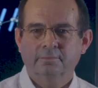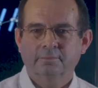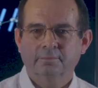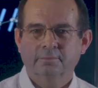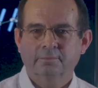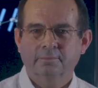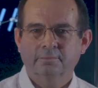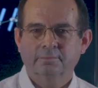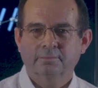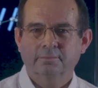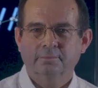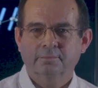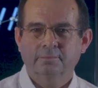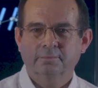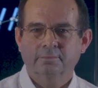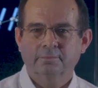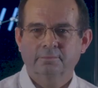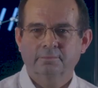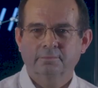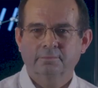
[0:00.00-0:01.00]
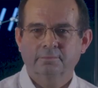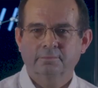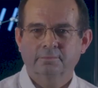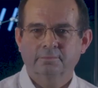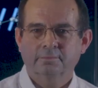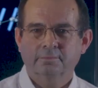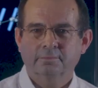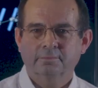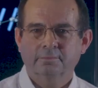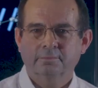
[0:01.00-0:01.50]

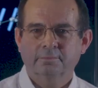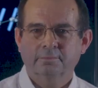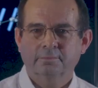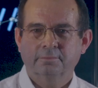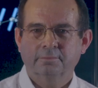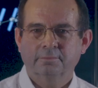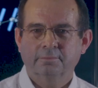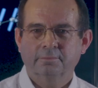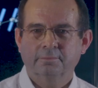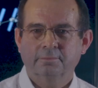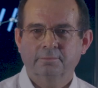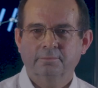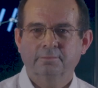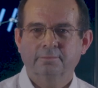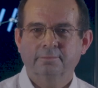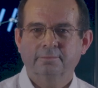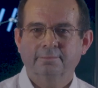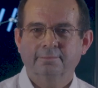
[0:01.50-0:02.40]
[no speech]